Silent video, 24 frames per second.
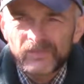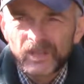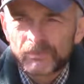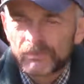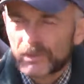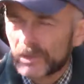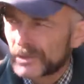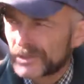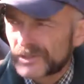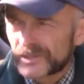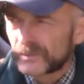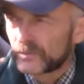
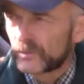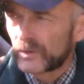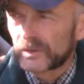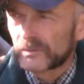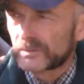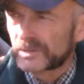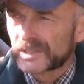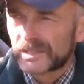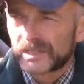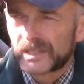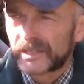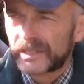Most of what
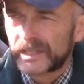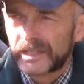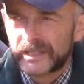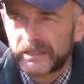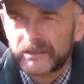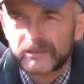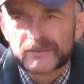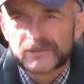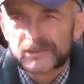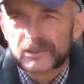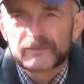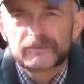was done
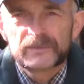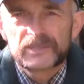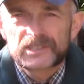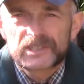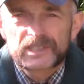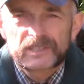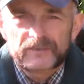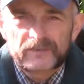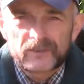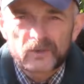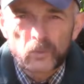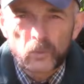here is
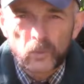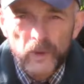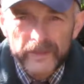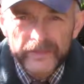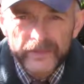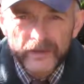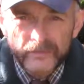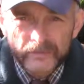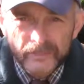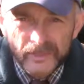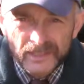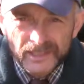obviously for
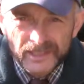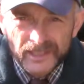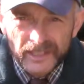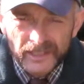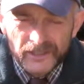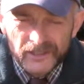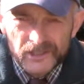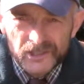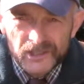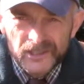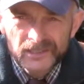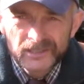weather
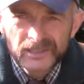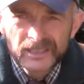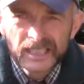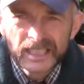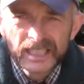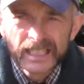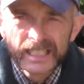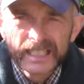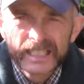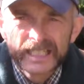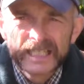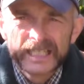protection,
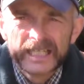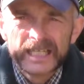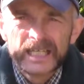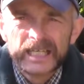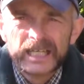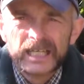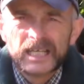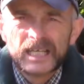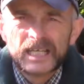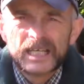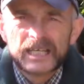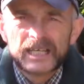
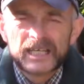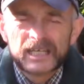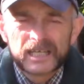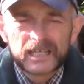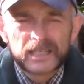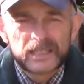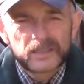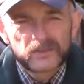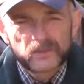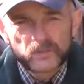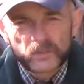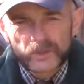
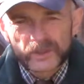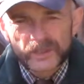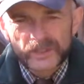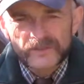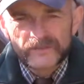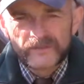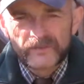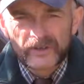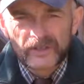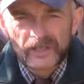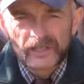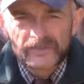and it works
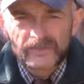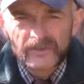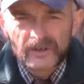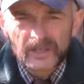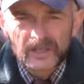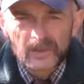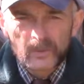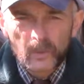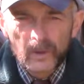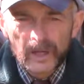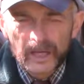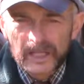very,
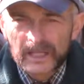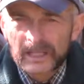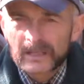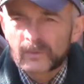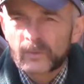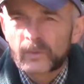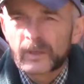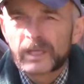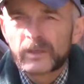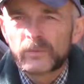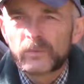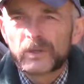very well.
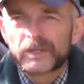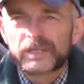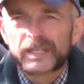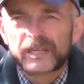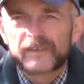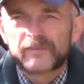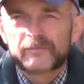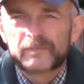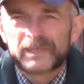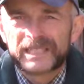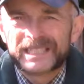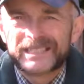And we would
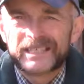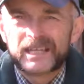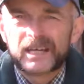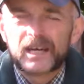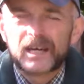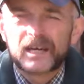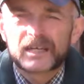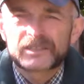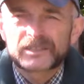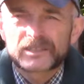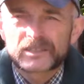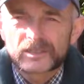have been
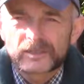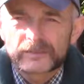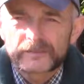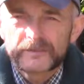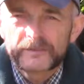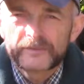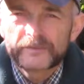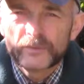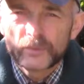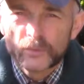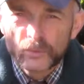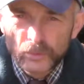utter
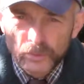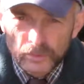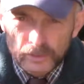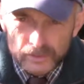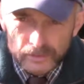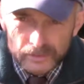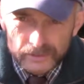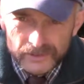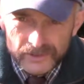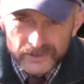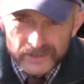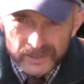
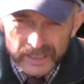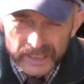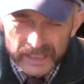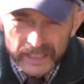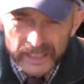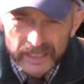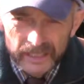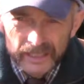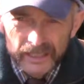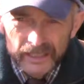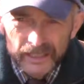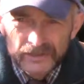fools
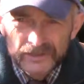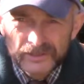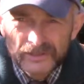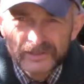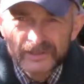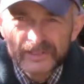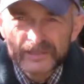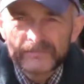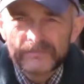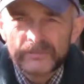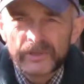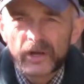to
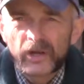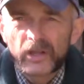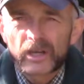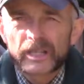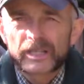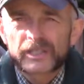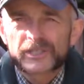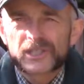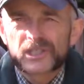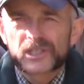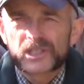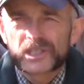
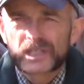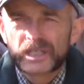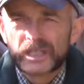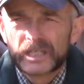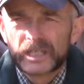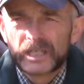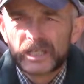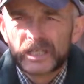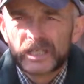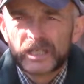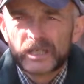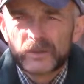demolish
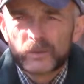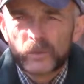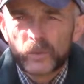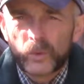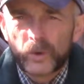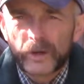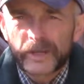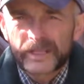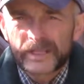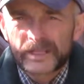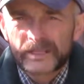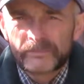
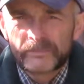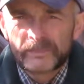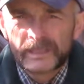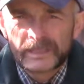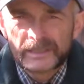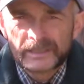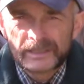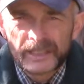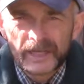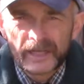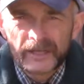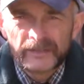what had
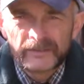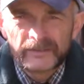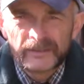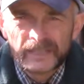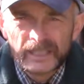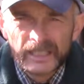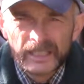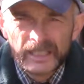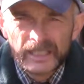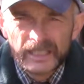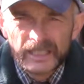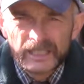been done
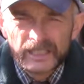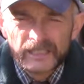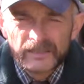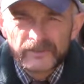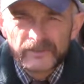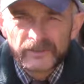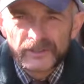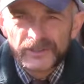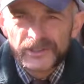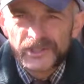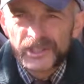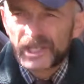
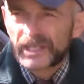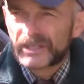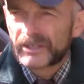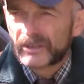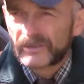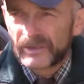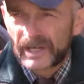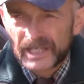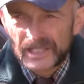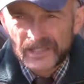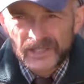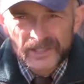for
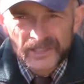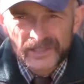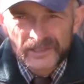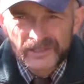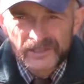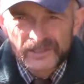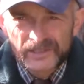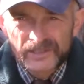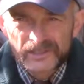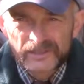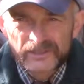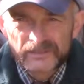
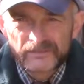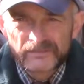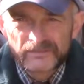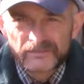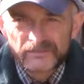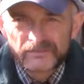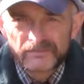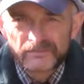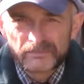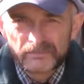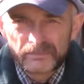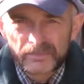generations
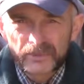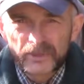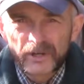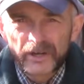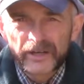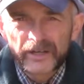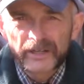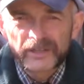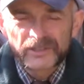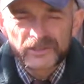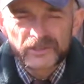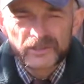
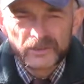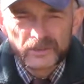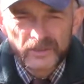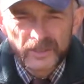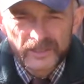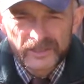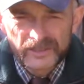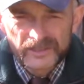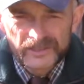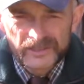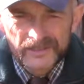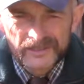prior to
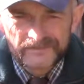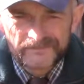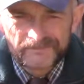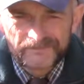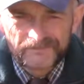us.